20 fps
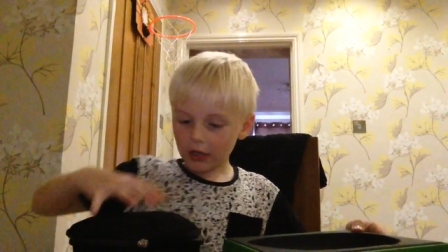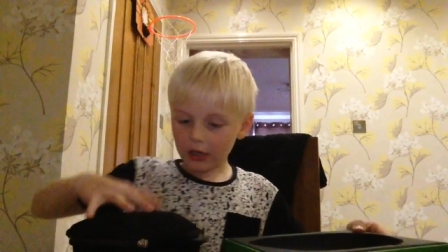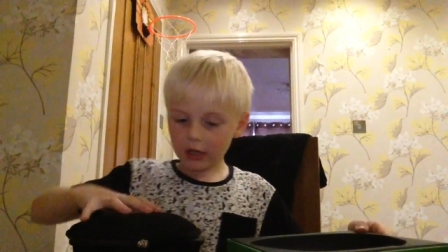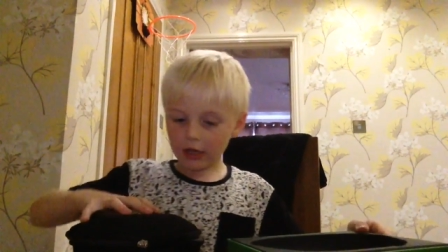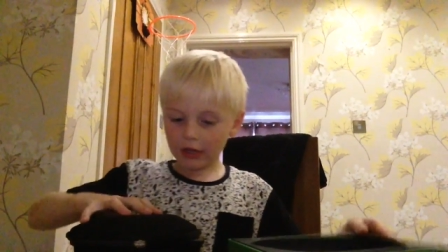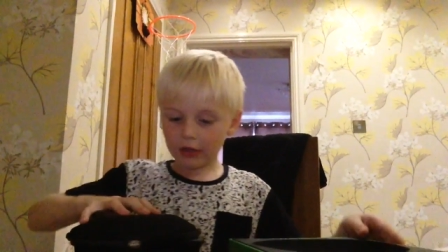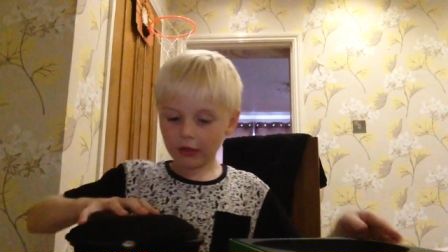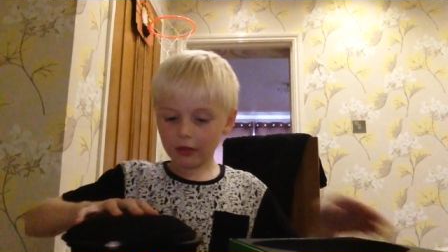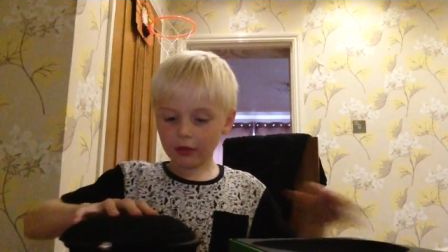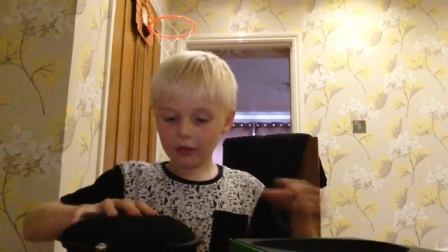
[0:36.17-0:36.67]

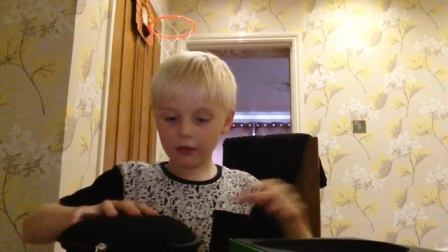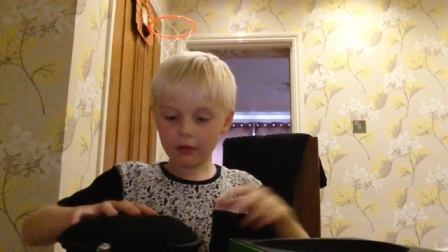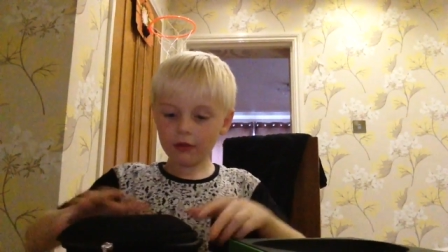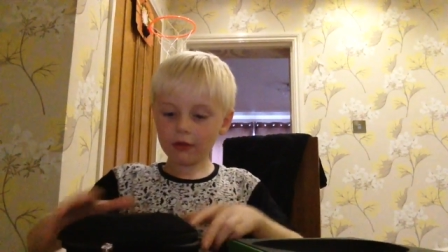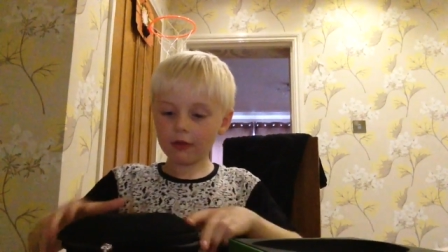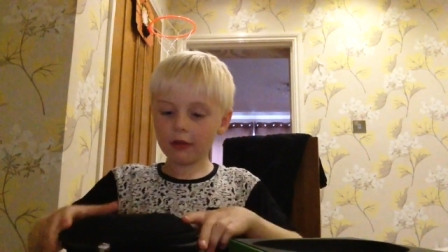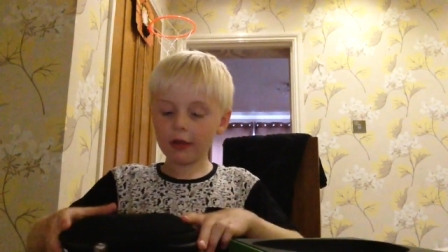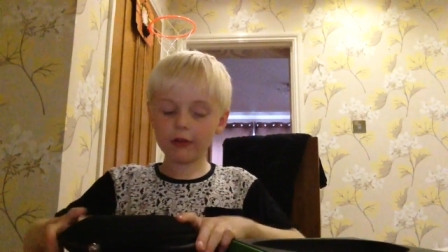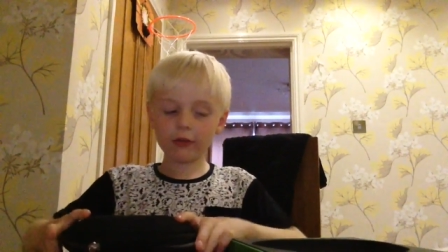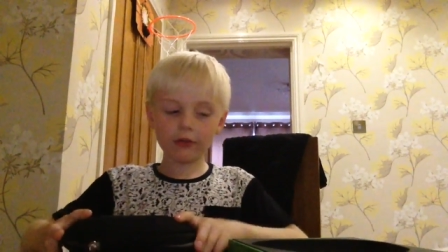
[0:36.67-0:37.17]
And
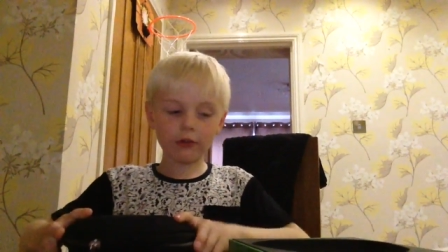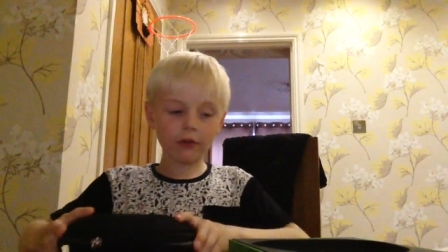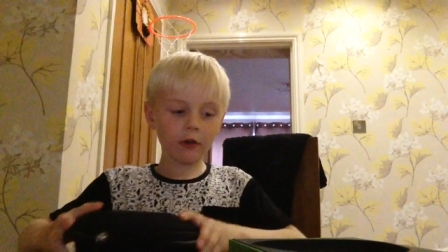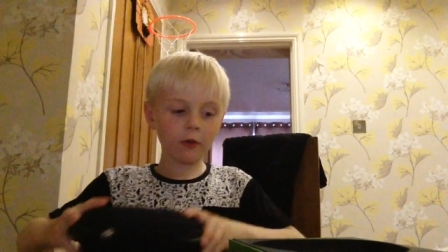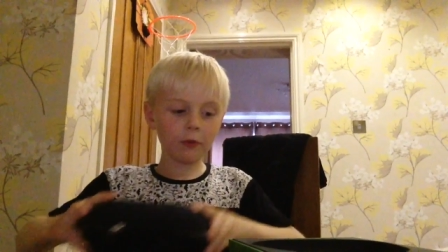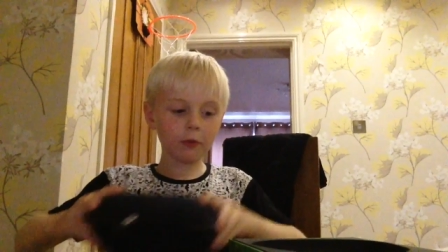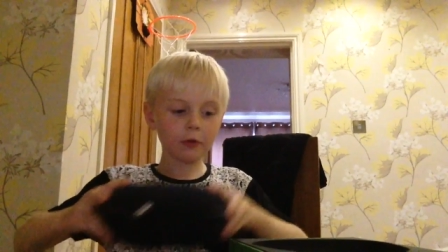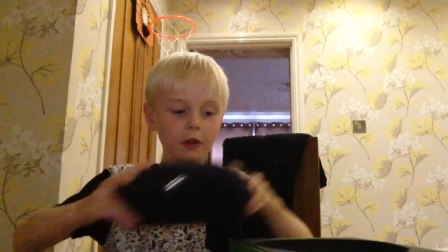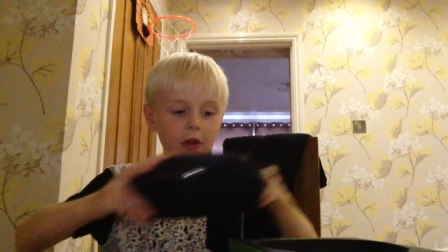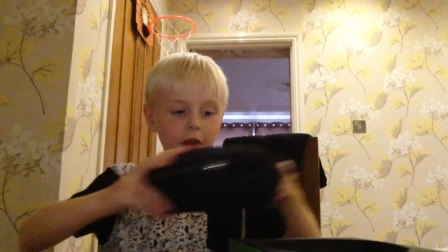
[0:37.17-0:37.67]
let's
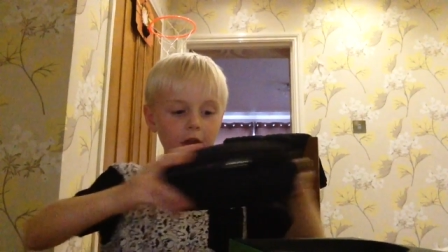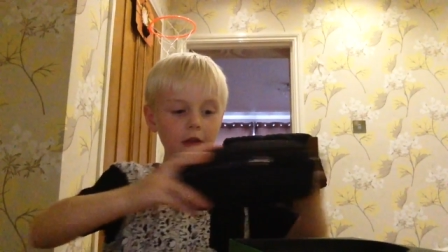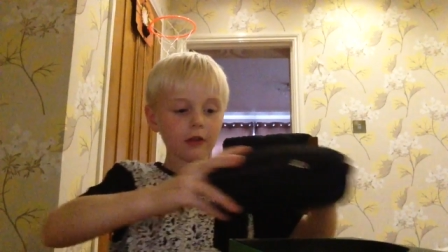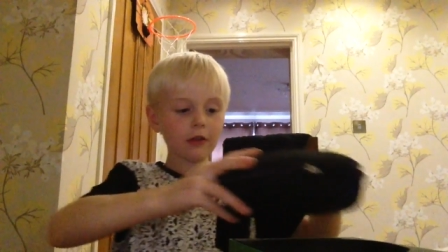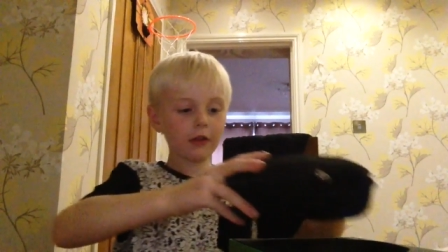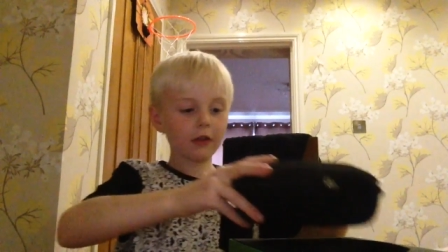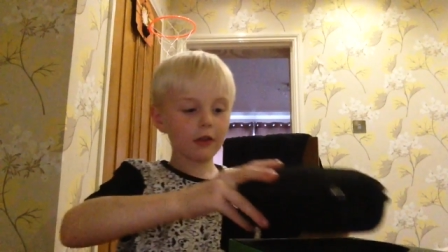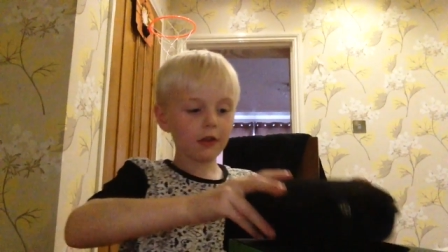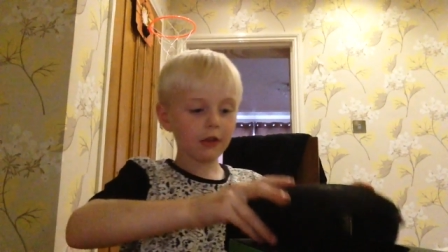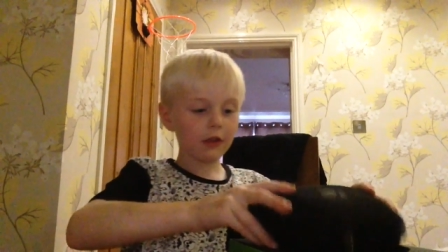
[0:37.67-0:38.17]
open it
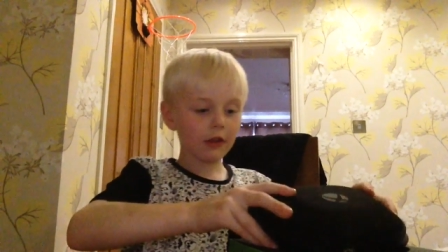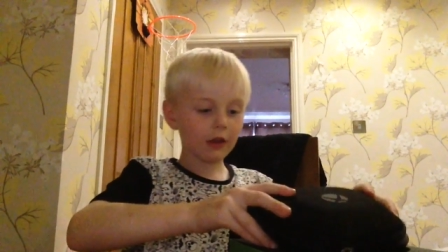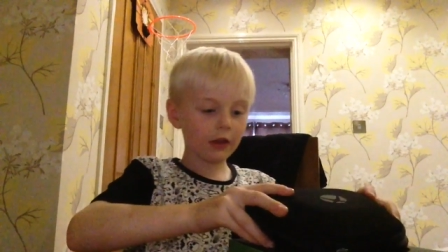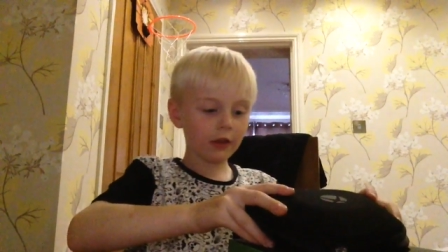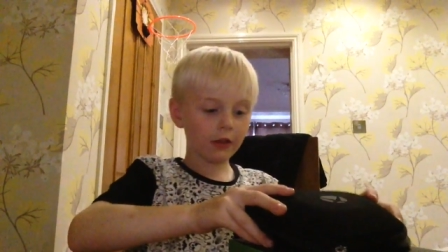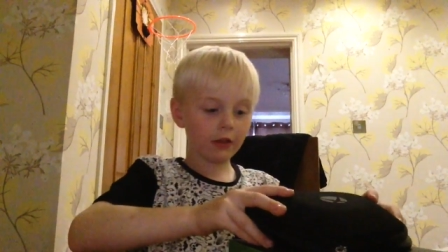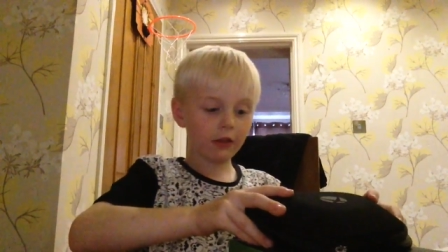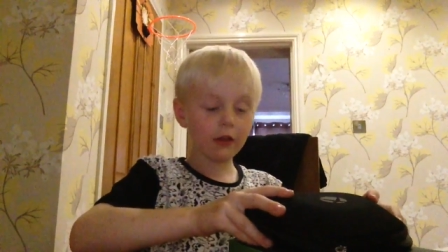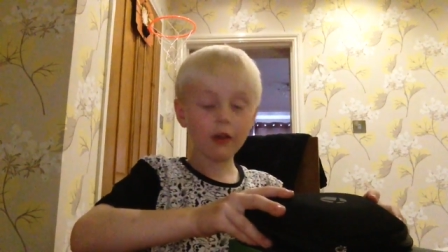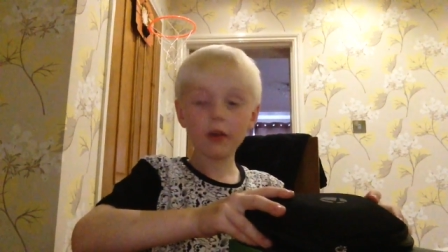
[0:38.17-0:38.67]

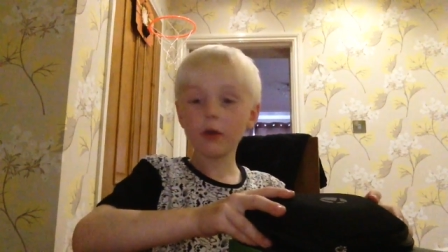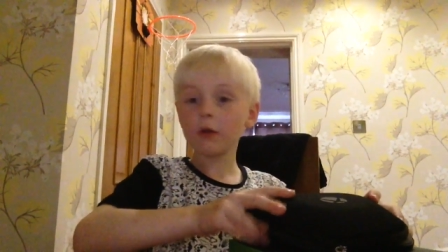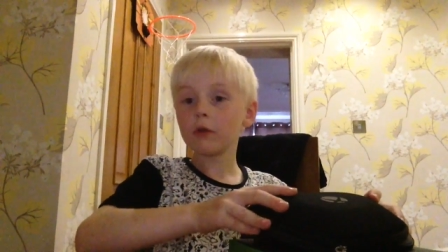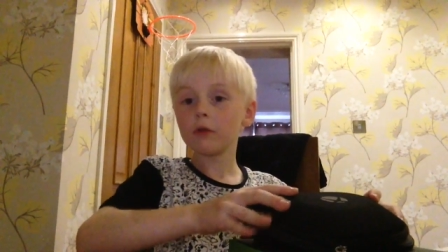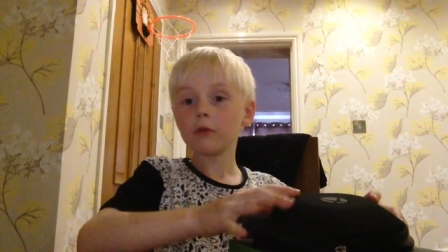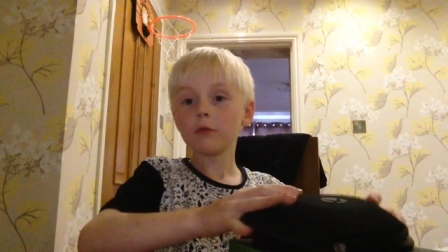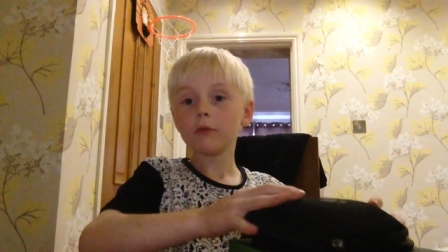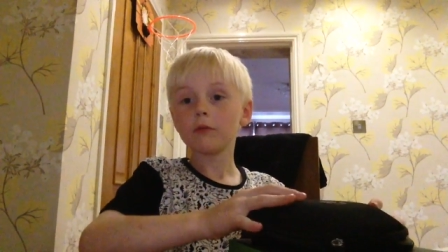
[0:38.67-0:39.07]
and see